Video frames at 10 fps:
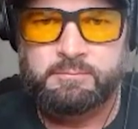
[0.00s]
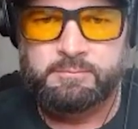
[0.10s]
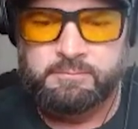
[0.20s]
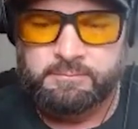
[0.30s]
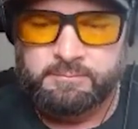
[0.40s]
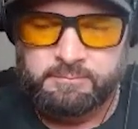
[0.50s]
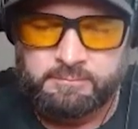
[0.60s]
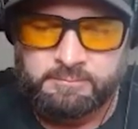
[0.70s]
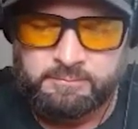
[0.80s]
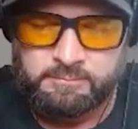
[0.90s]

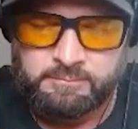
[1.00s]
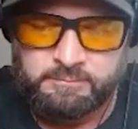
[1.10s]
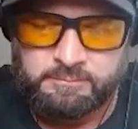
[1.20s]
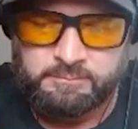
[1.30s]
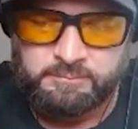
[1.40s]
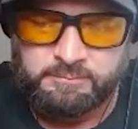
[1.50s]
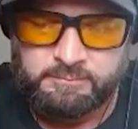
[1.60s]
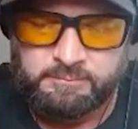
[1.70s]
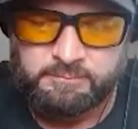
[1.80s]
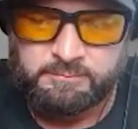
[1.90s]

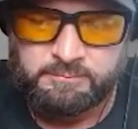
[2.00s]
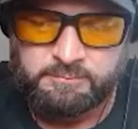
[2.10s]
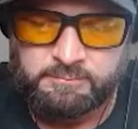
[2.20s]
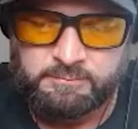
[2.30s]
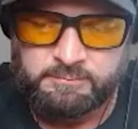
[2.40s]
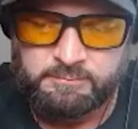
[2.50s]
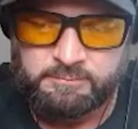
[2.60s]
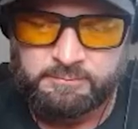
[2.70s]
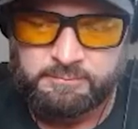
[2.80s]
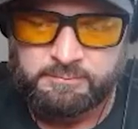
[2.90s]

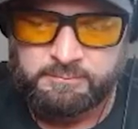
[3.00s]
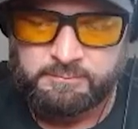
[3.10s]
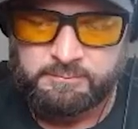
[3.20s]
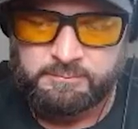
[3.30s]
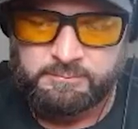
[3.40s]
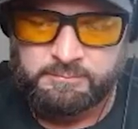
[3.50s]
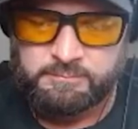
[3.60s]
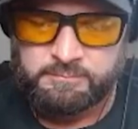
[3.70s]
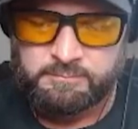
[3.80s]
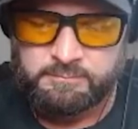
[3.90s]

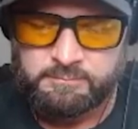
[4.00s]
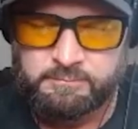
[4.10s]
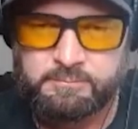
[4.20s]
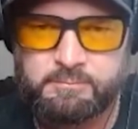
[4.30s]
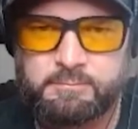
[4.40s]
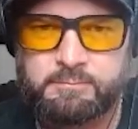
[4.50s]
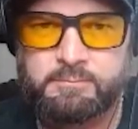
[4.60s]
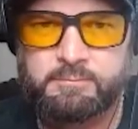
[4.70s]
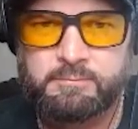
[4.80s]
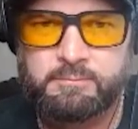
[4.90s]

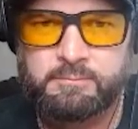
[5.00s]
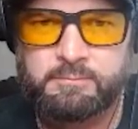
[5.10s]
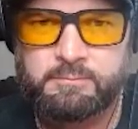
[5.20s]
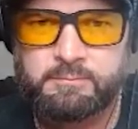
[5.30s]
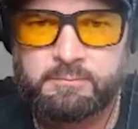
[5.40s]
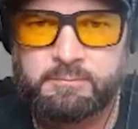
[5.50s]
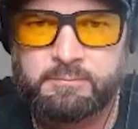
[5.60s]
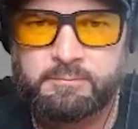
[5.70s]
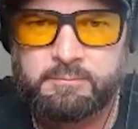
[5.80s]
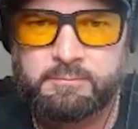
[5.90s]

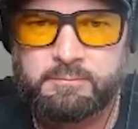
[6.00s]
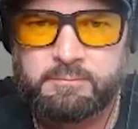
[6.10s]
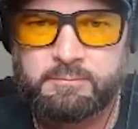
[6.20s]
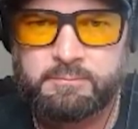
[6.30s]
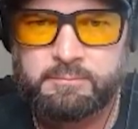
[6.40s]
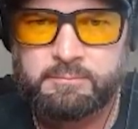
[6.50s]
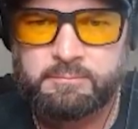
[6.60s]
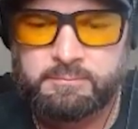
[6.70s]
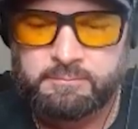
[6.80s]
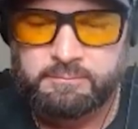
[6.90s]

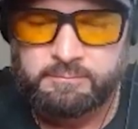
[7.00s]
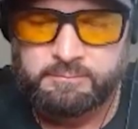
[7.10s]
(not speaking)